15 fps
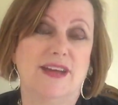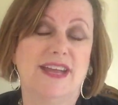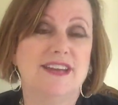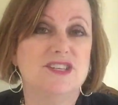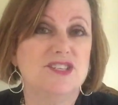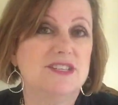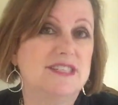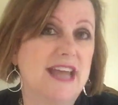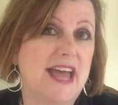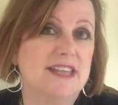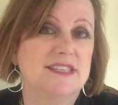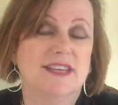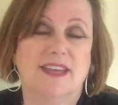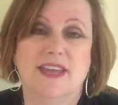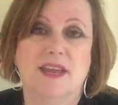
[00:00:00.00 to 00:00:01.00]
And it just
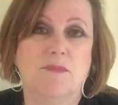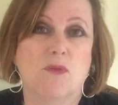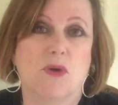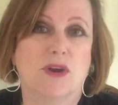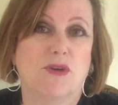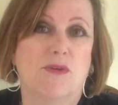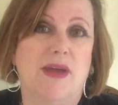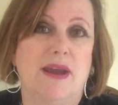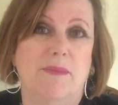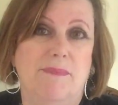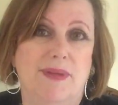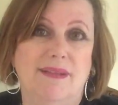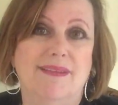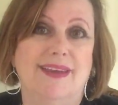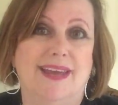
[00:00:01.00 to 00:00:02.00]
adds, again, more
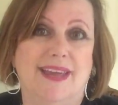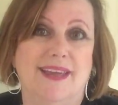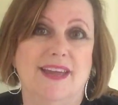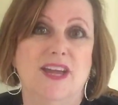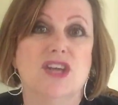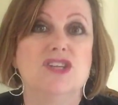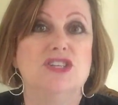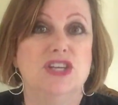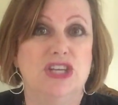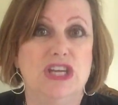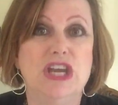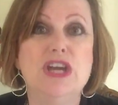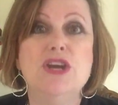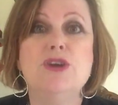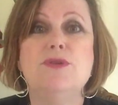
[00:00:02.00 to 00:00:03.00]
credibility to
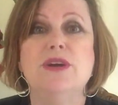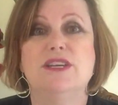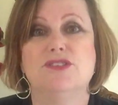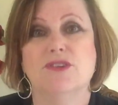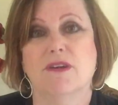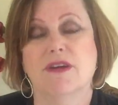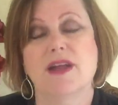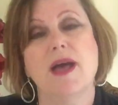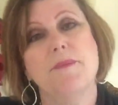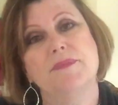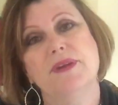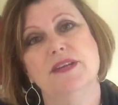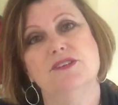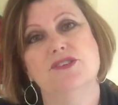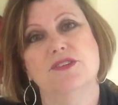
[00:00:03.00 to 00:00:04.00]
you and to our
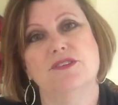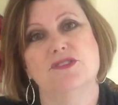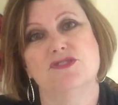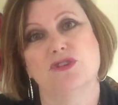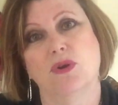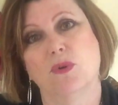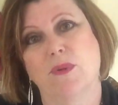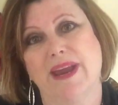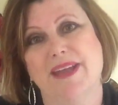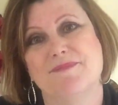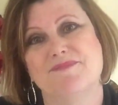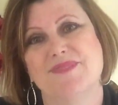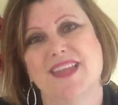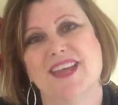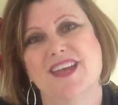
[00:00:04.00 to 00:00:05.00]
company and to the jewelry.
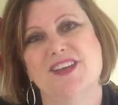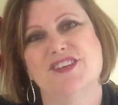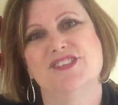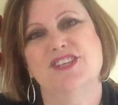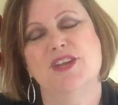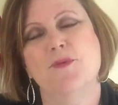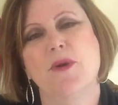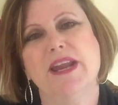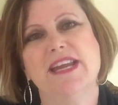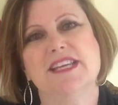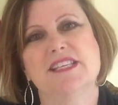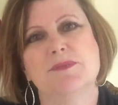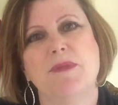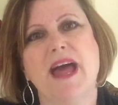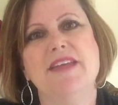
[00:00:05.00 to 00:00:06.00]
So you want to
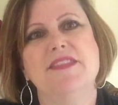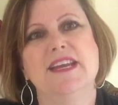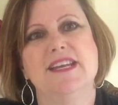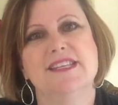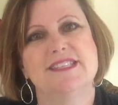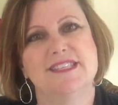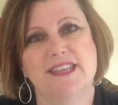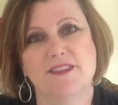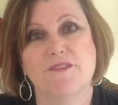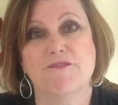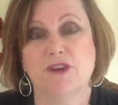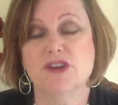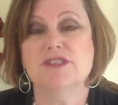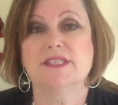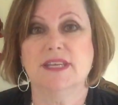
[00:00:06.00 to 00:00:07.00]
explain that it's in the
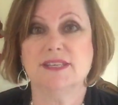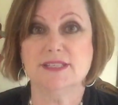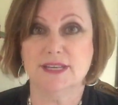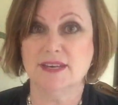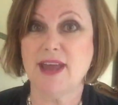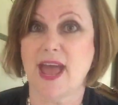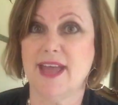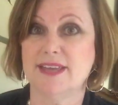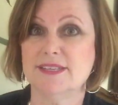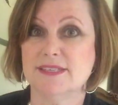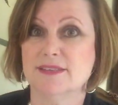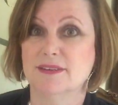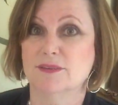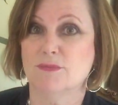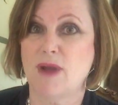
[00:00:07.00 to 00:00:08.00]
first 60 days,
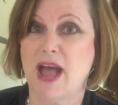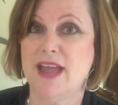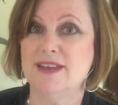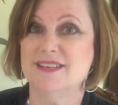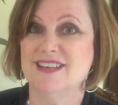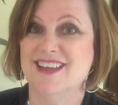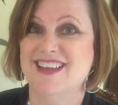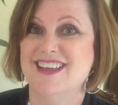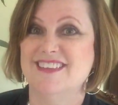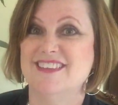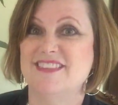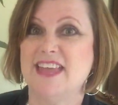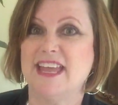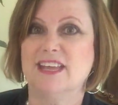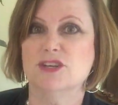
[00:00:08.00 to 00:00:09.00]
right?
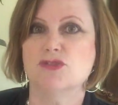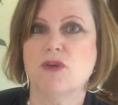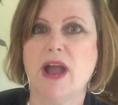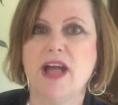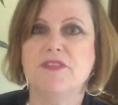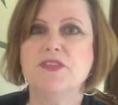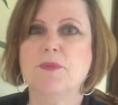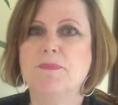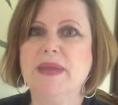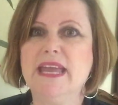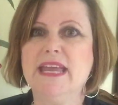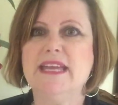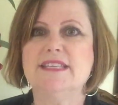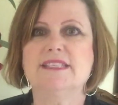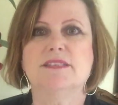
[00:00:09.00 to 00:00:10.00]
That they can try out their
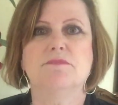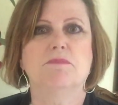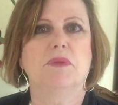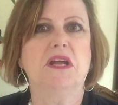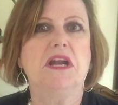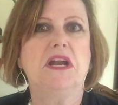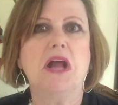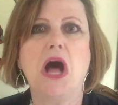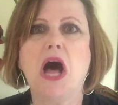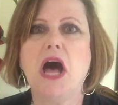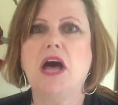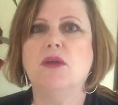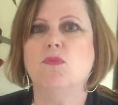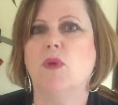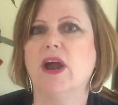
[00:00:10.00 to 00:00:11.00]
piece, put it
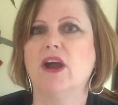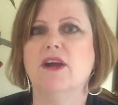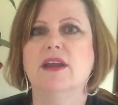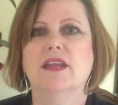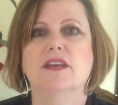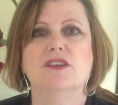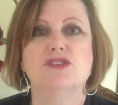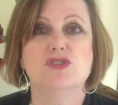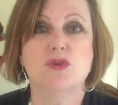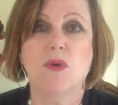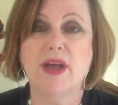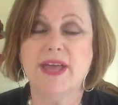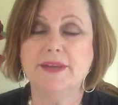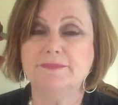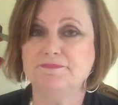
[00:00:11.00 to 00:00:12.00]
on, wear it, and
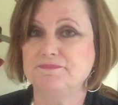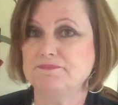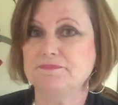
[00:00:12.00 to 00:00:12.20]
enjoy it.